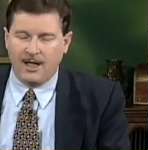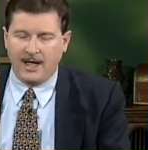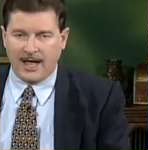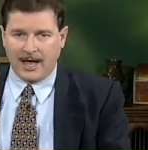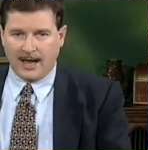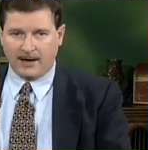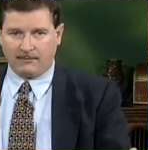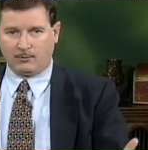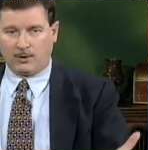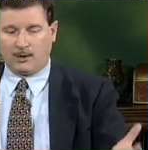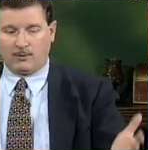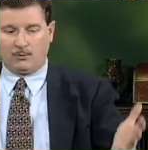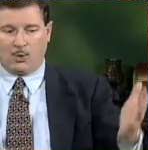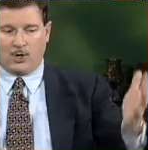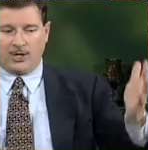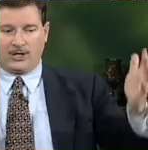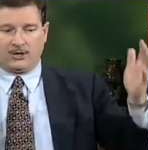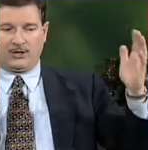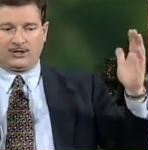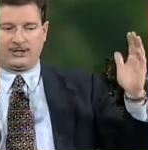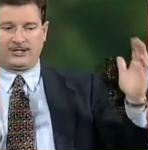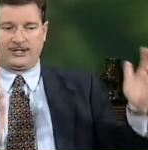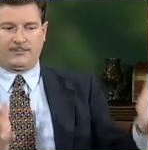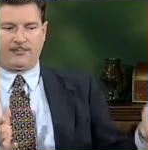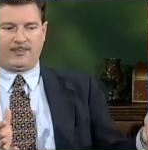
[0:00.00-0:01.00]
And when one
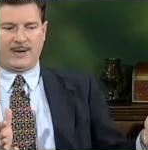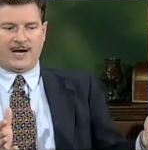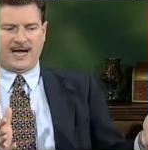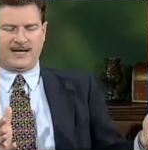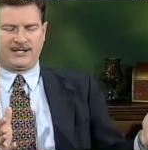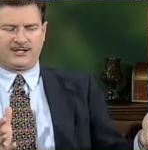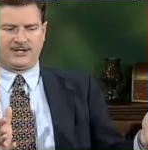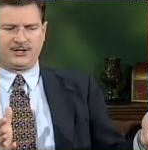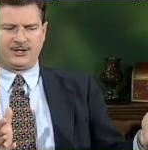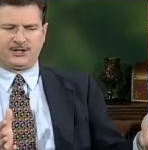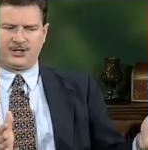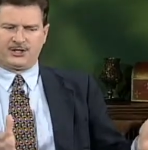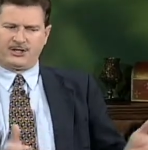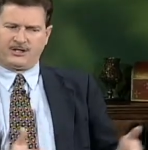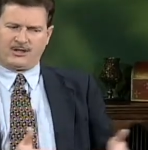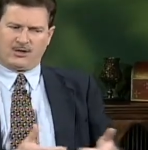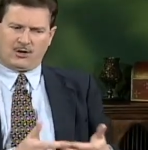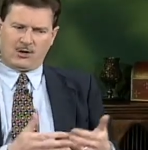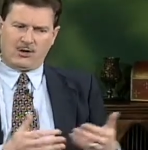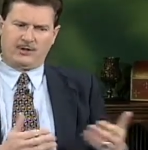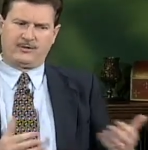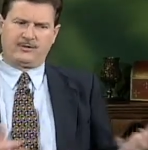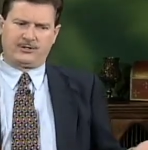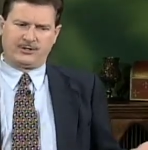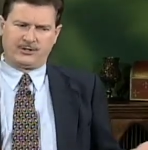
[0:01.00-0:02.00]
looks at passages that
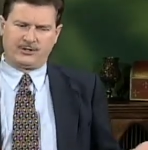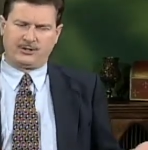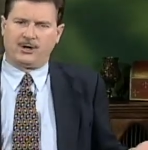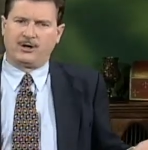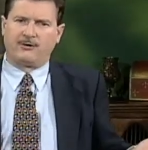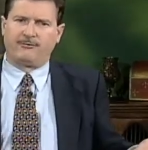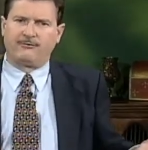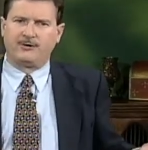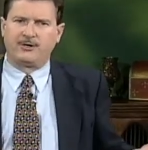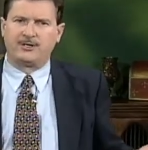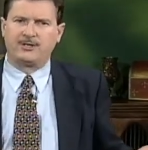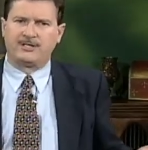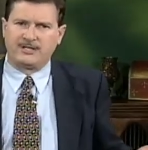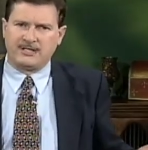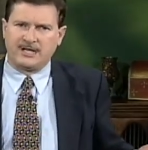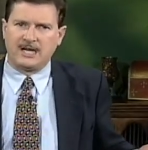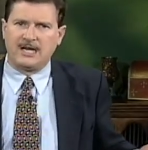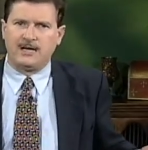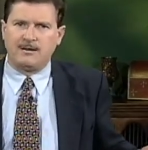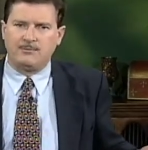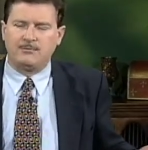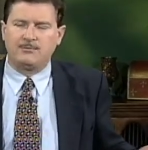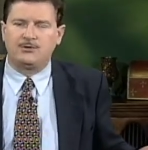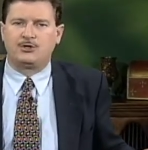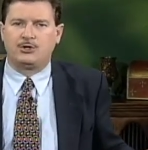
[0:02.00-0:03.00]
on the surface
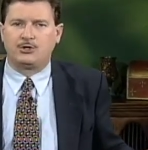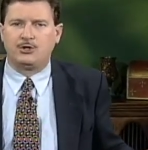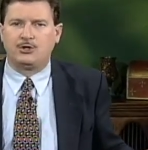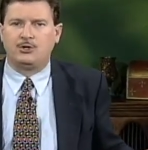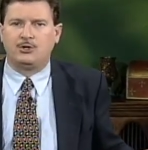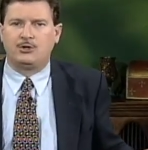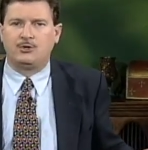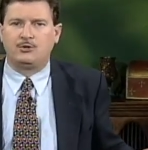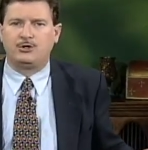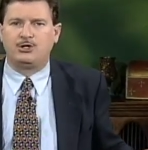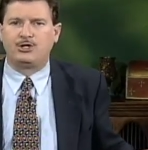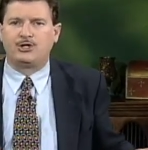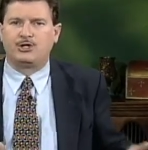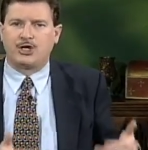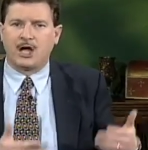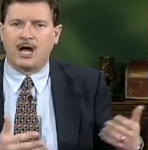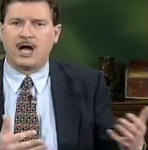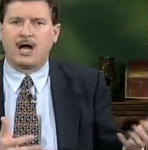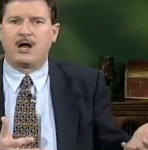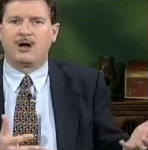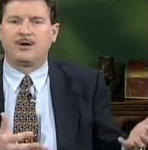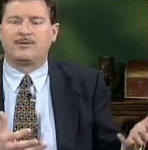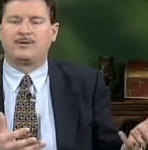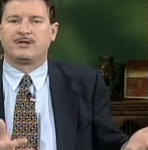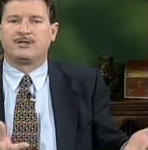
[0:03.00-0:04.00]
seem to
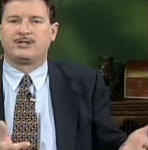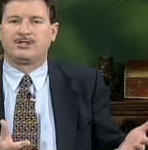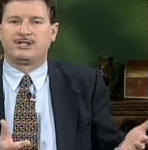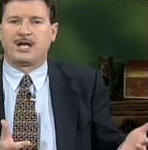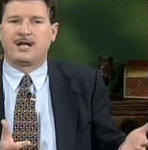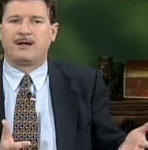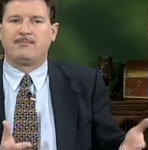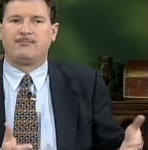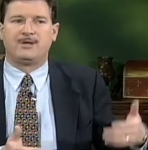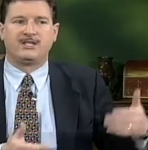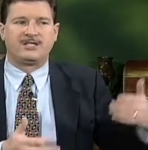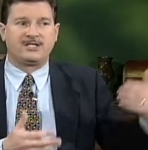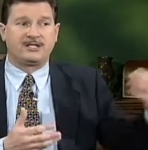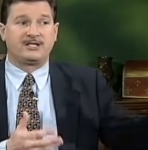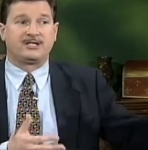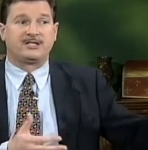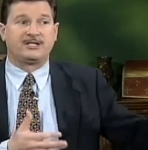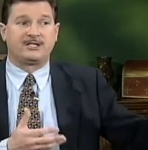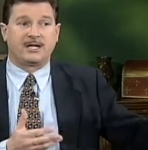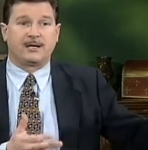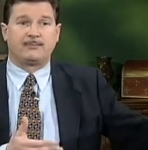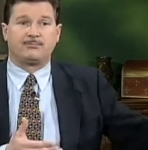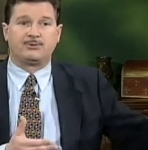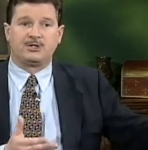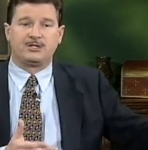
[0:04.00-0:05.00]
share the same
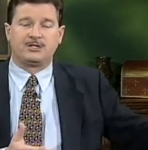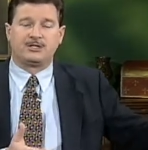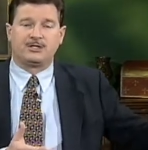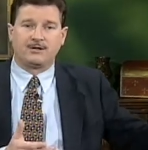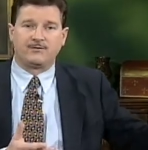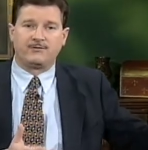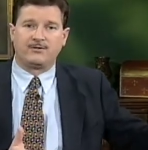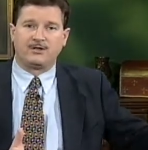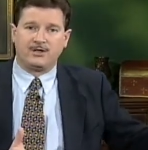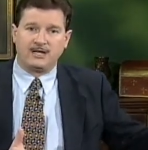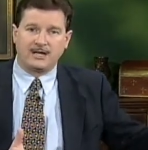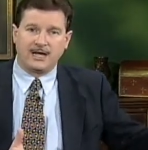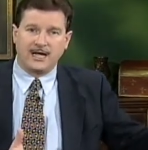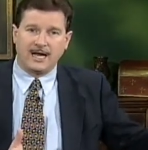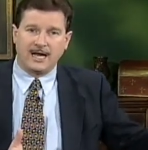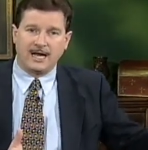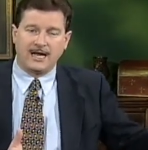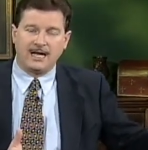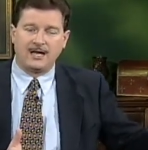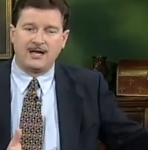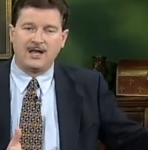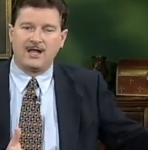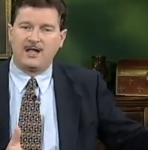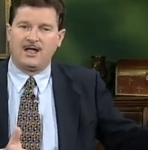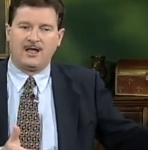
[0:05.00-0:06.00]
misconceptions of the
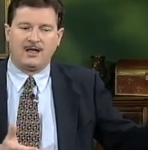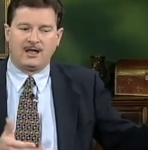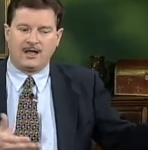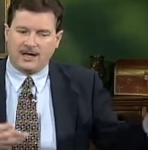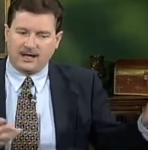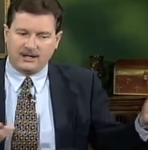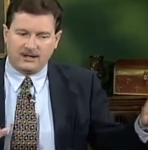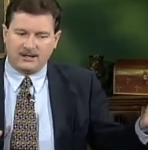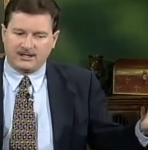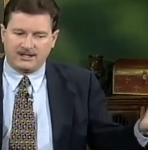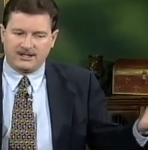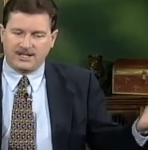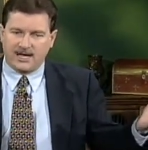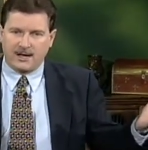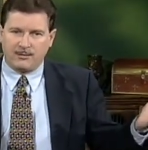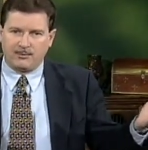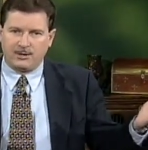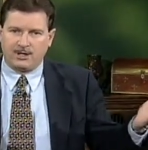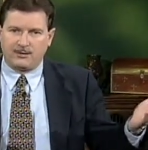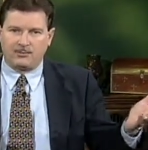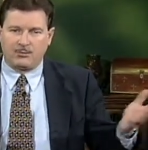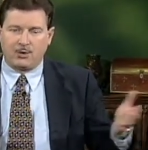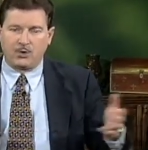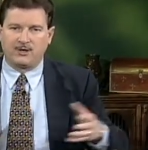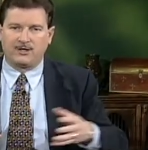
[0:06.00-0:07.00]
day and examine
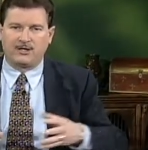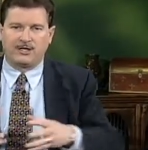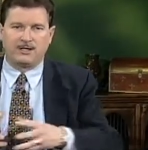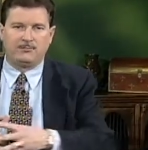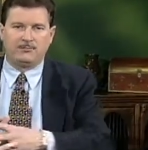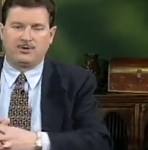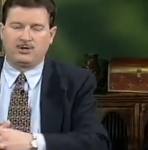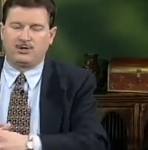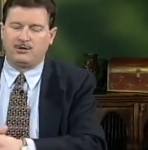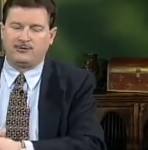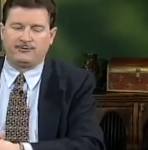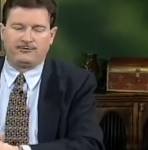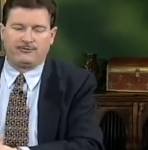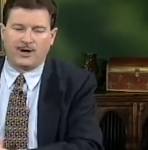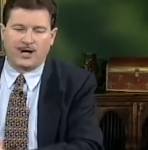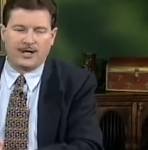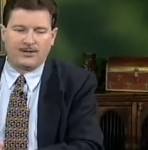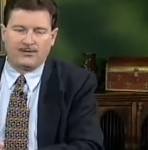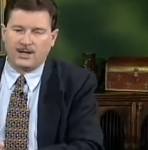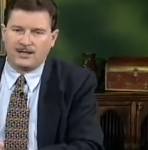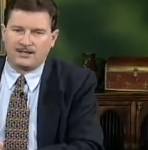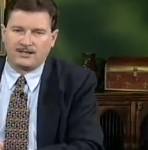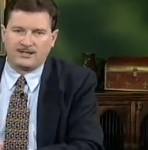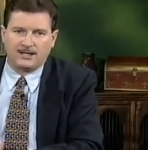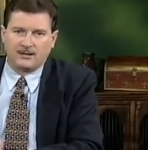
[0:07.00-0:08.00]
it more deeply, you find
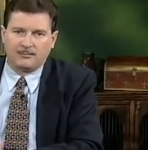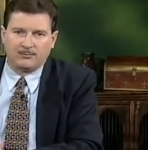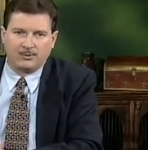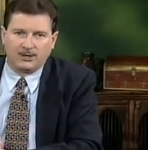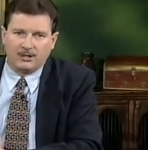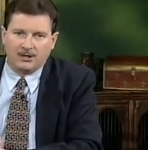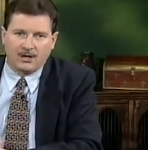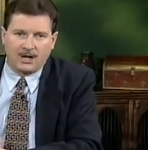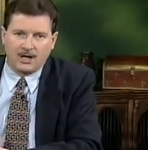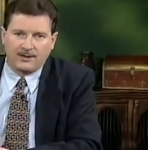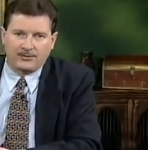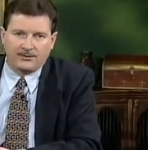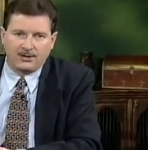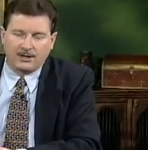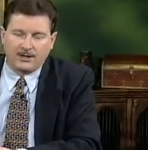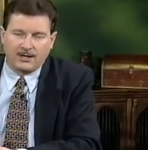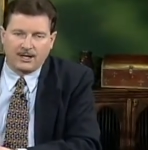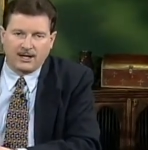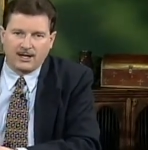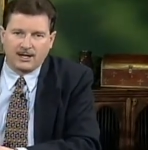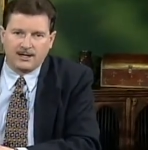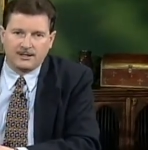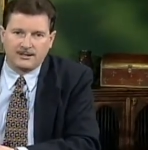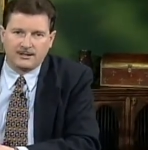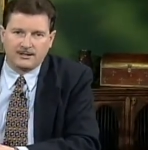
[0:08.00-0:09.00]
that's simply not the
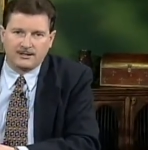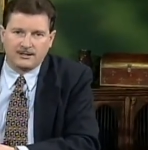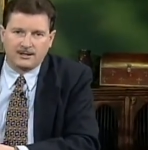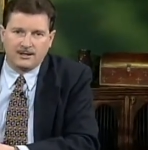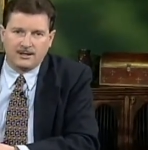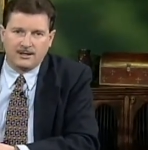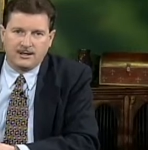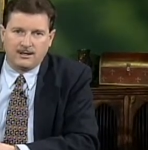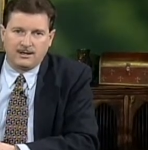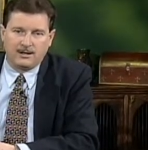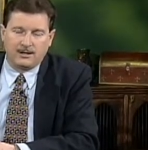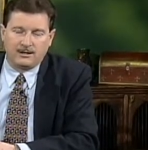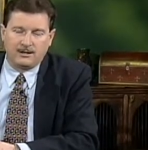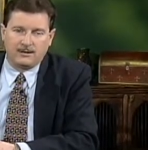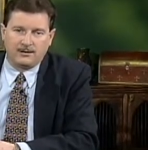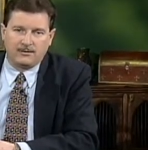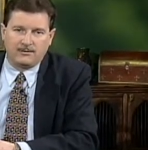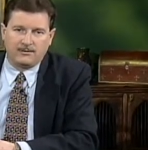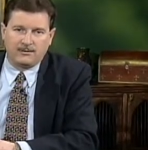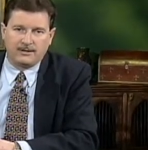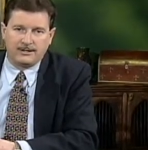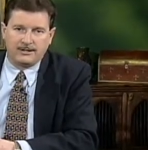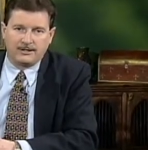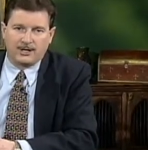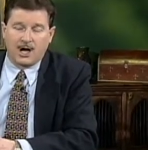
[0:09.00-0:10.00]
case.
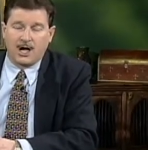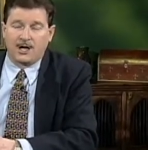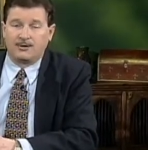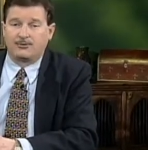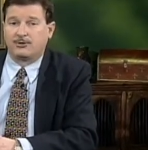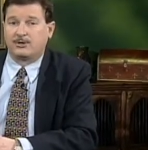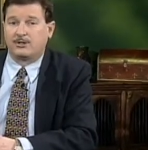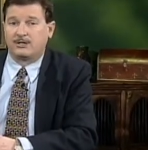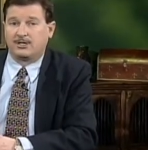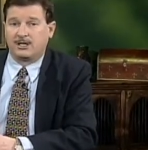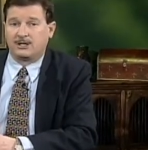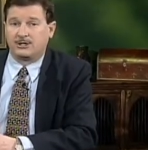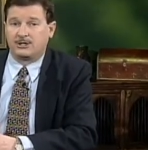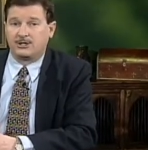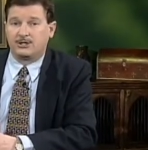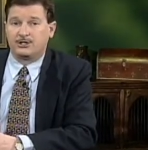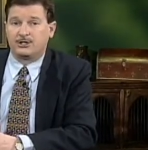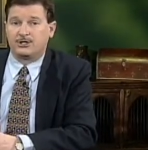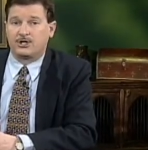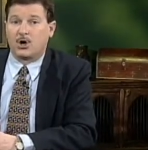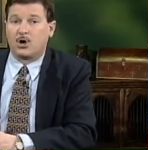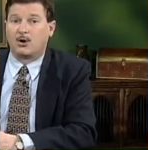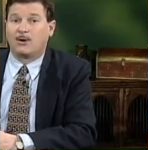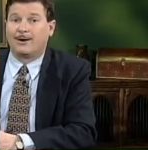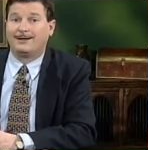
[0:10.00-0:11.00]
These contradictions
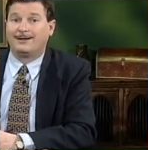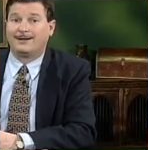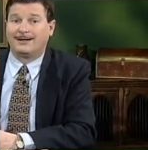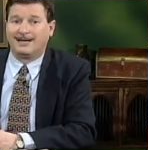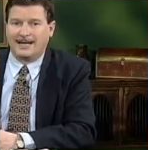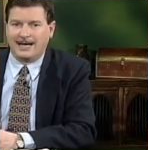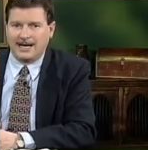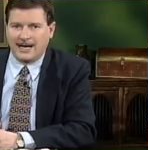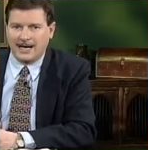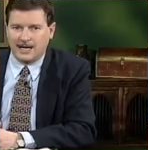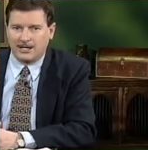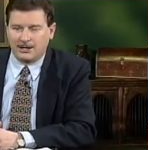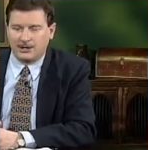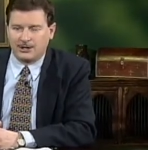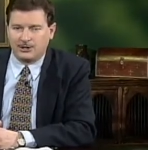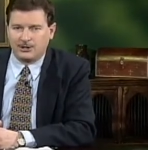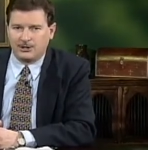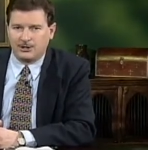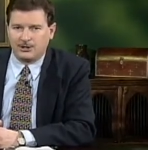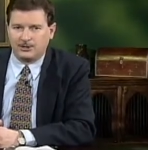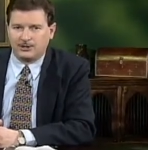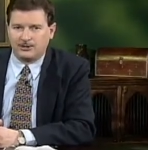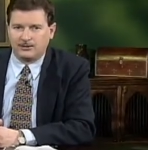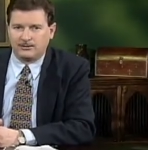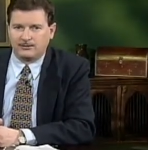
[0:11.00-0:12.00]
are
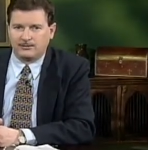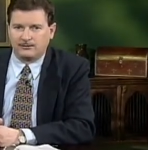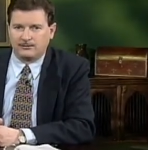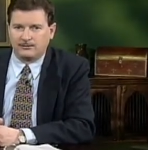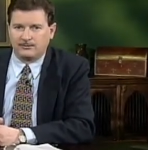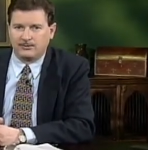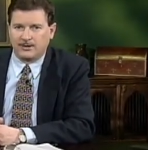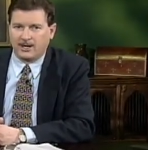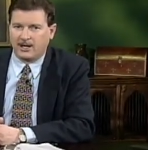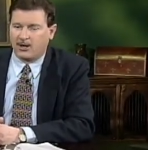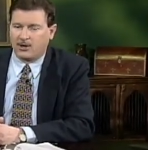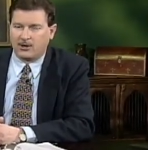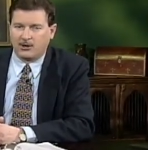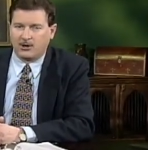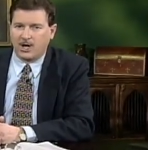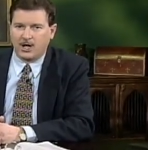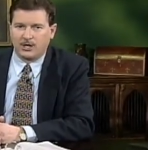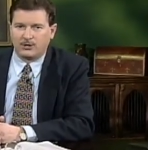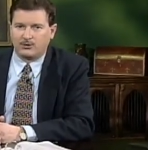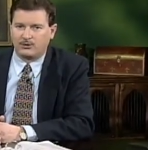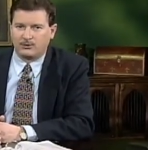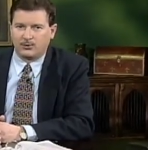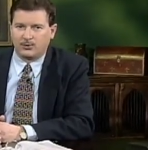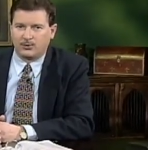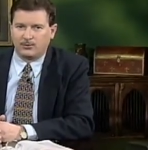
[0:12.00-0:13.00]
alleged. They are not
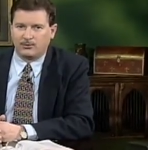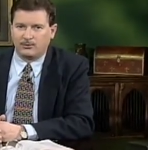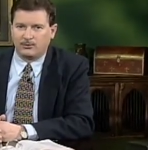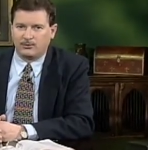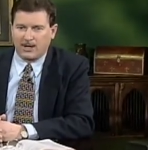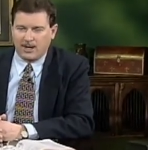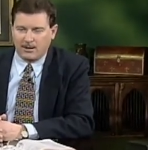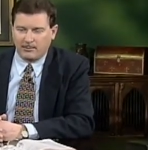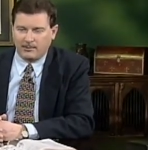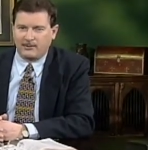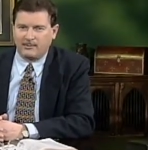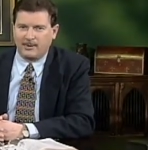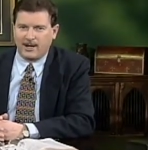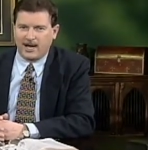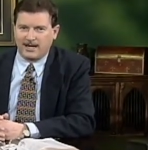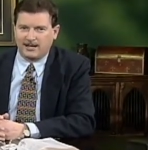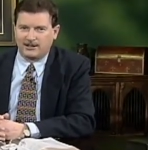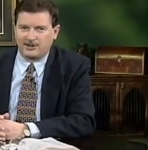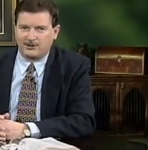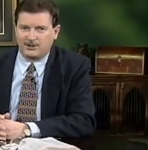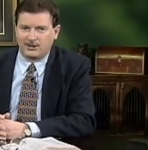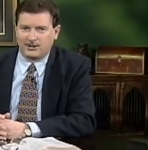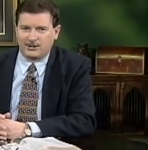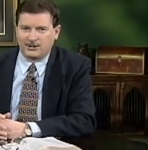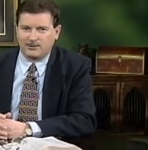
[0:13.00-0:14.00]
true. I'll be back
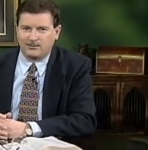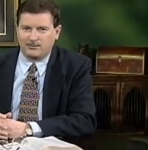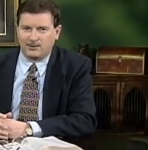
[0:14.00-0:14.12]
in just a